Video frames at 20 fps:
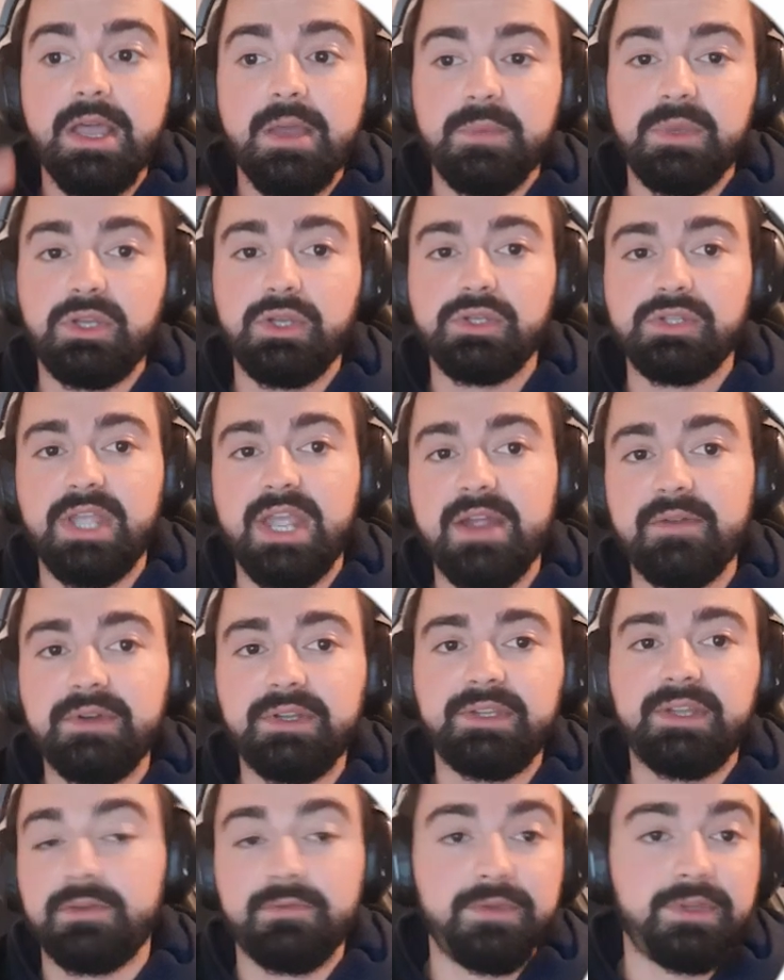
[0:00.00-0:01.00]
because every
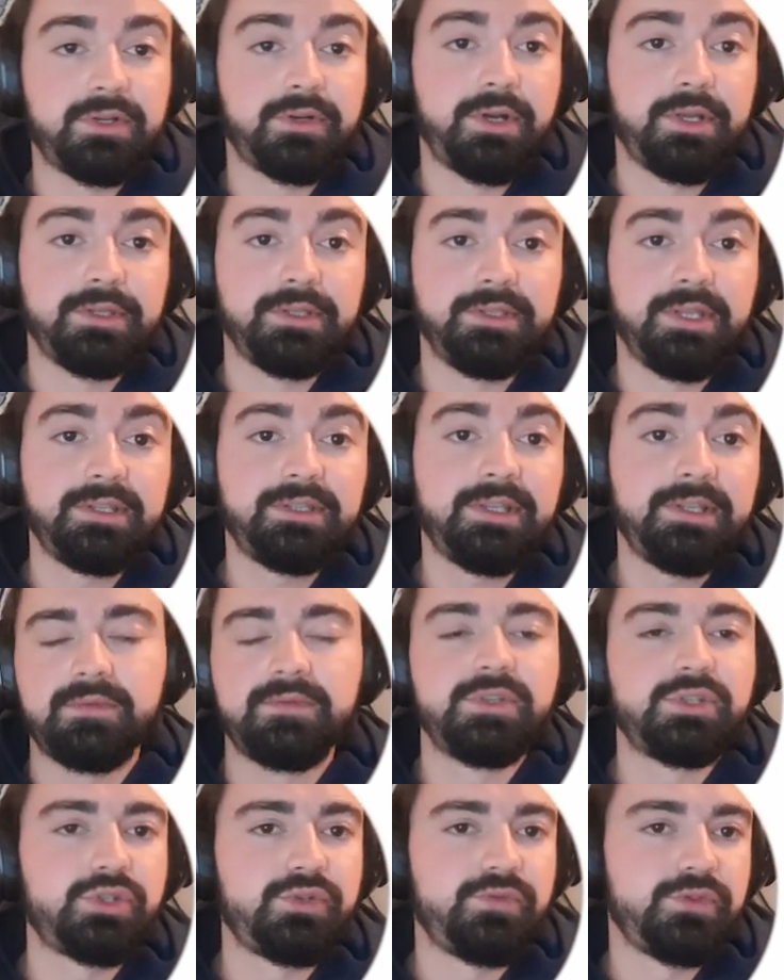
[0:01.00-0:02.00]
time we create a data,
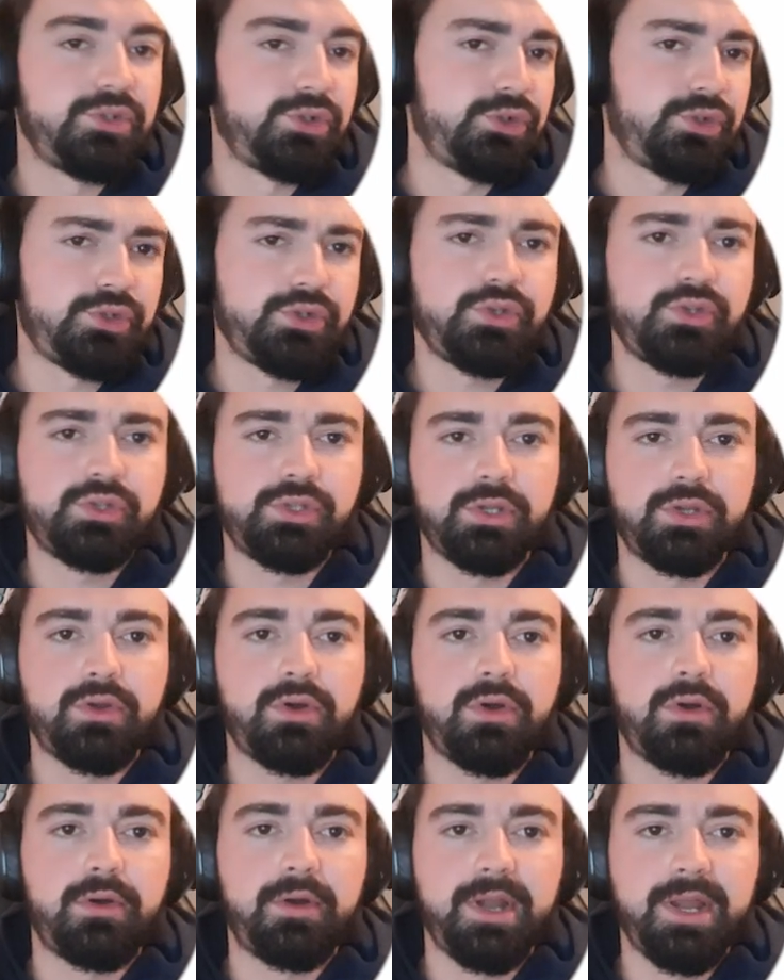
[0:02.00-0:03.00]
we should choose the
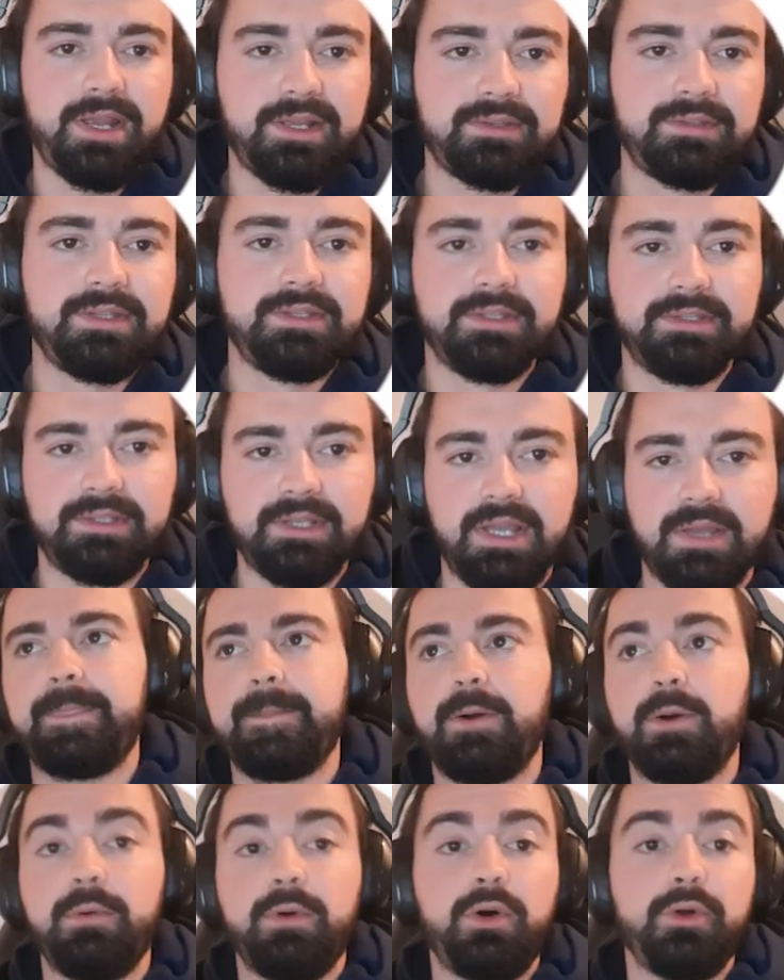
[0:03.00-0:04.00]
correct data type
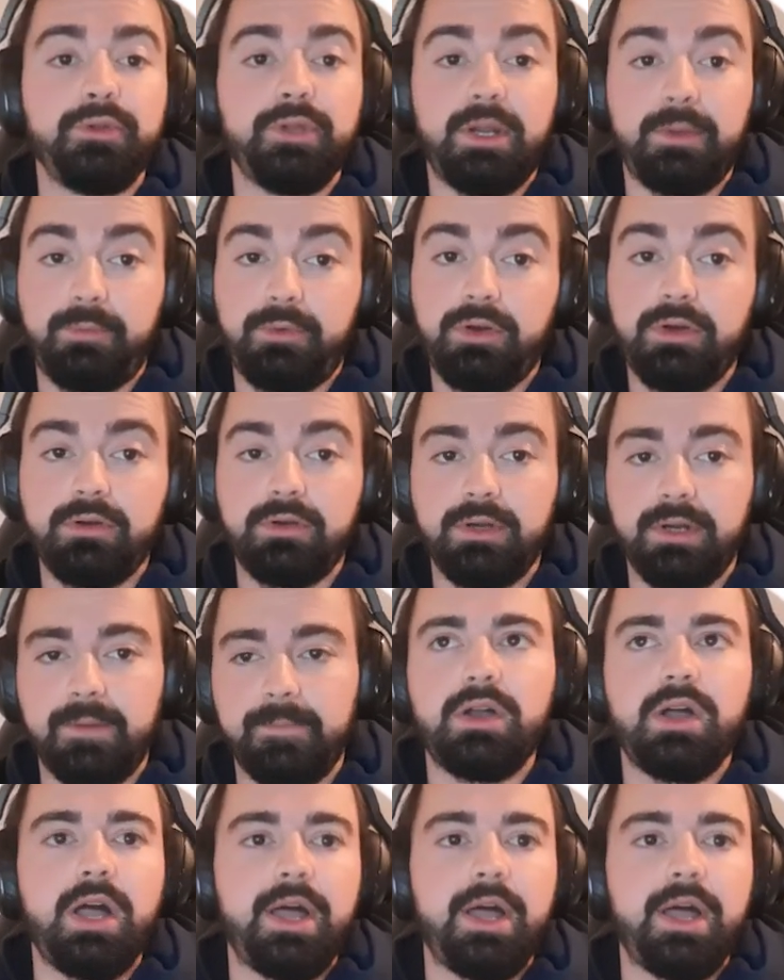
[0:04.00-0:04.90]
on our program.